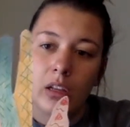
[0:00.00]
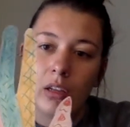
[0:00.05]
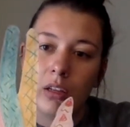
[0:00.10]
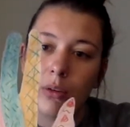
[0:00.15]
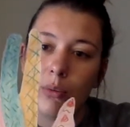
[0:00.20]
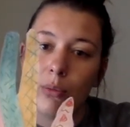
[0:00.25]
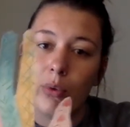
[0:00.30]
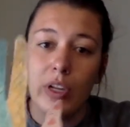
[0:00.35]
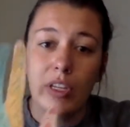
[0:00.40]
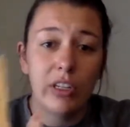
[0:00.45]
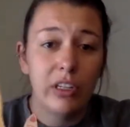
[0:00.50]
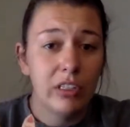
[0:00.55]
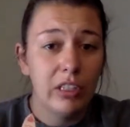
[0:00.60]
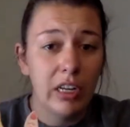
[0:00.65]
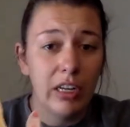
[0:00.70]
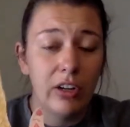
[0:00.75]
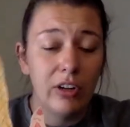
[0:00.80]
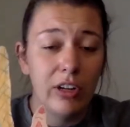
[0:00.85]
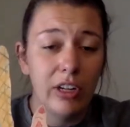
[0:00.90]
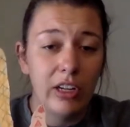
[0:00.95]
When you
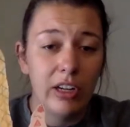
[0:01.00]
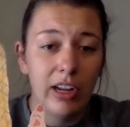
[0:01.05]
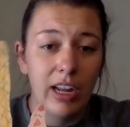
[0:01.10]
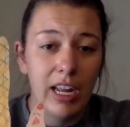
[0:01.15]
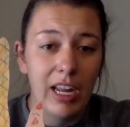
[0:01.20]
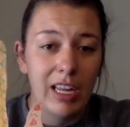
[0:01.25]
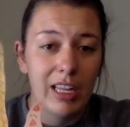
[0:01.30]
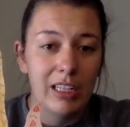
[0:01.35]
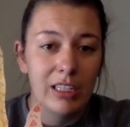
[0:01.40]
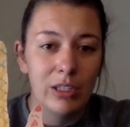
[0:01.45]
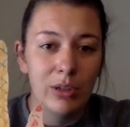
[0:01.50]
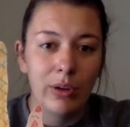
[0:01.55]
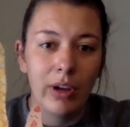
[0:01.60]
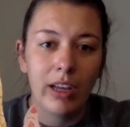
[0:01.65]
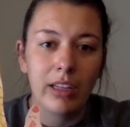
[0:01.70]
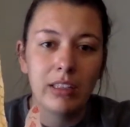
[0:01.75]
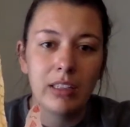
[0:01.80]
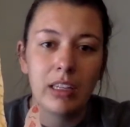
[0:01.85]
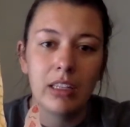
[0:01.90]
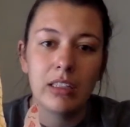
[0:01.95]
decorate your hands, you
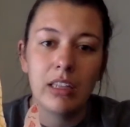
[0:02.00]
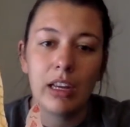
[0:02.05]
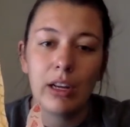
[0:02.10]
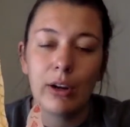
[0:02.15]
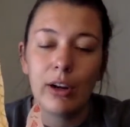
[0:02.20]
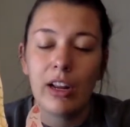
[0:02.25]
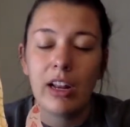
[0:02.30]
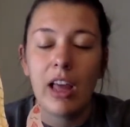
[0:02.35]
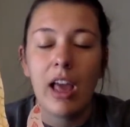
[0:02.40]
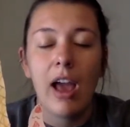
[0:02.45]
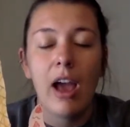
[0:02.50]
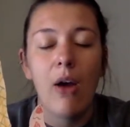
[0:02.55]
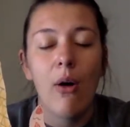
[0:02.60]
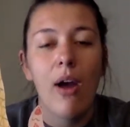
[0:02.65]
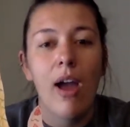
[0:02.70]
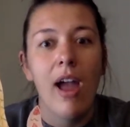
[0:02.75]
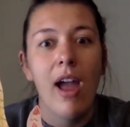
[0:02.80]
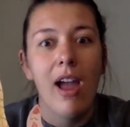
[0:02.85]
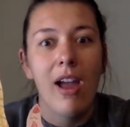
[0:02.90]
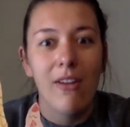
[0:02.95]
guys can decorate
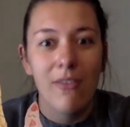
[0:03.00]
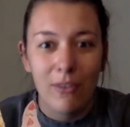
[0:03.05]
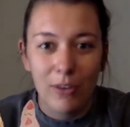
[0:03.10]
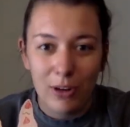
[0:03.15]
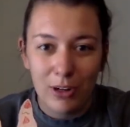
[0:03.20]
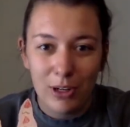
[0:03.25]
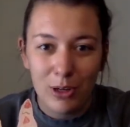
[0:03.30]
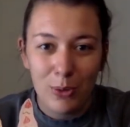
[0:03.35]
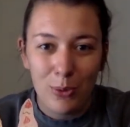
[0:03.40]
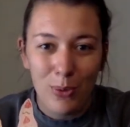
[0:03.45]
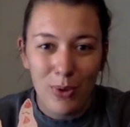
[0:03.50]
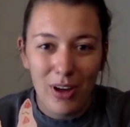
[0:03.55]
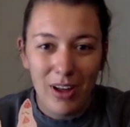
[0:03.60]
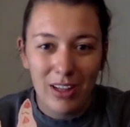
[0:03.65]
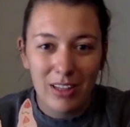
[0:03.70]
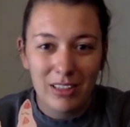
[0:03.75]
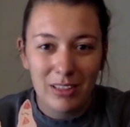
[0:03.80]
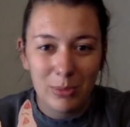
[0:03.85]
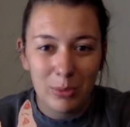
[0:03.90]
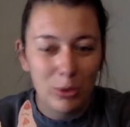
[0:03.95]
however you
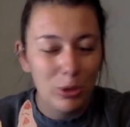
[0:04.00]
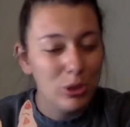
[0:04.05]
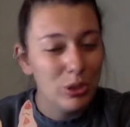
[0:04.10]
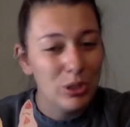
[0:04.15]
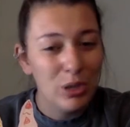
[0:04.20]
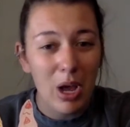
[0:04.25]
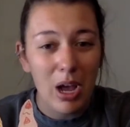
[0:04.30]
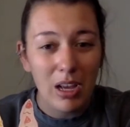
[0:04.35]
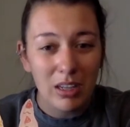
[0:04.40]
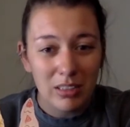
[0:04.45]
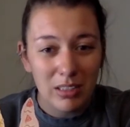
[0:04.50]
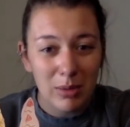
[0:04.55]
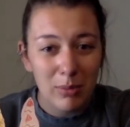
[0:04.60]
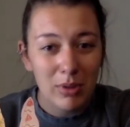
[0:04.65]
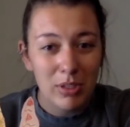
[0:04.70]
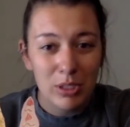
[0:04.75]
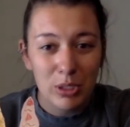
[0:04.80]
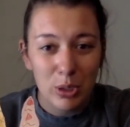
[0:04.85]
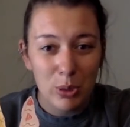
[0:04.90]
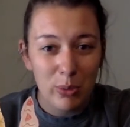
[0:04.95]
want, which is awesome
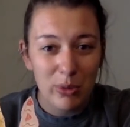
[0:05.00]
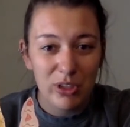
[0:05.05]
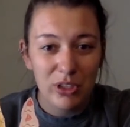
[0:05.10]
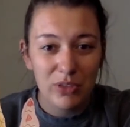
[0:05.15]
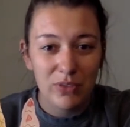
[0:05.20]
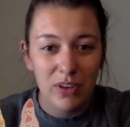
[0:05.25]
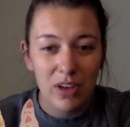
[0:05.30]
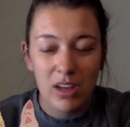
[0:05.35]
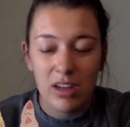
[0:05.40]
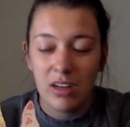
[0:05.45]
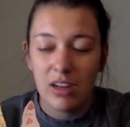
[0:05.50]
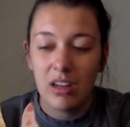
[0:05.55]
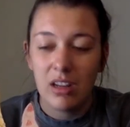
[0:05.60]
and so much fun.